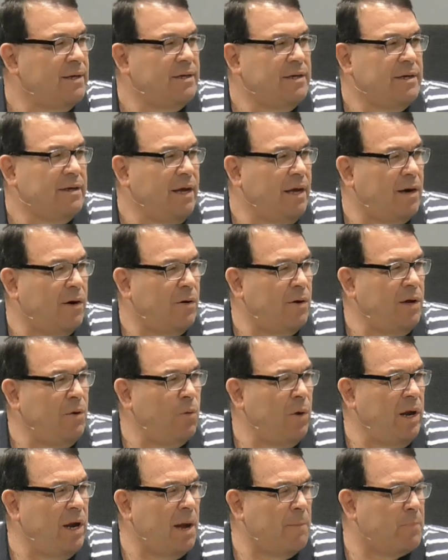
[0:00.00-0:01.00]
you know, he
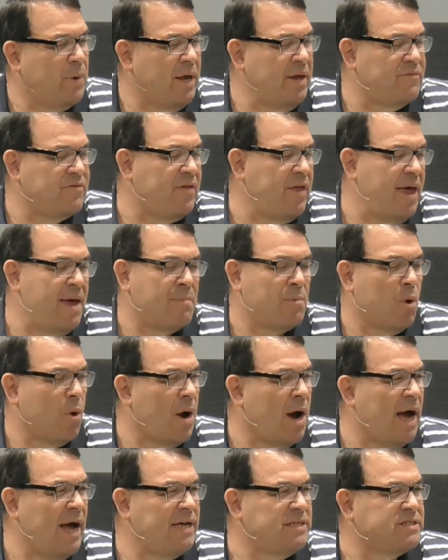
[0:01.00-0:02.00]
went up against the
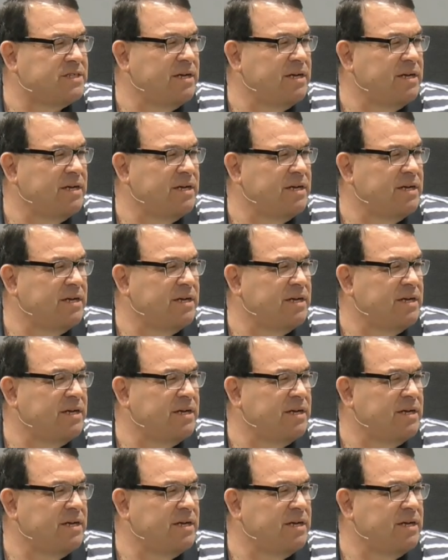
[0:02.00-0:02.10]
Amorites,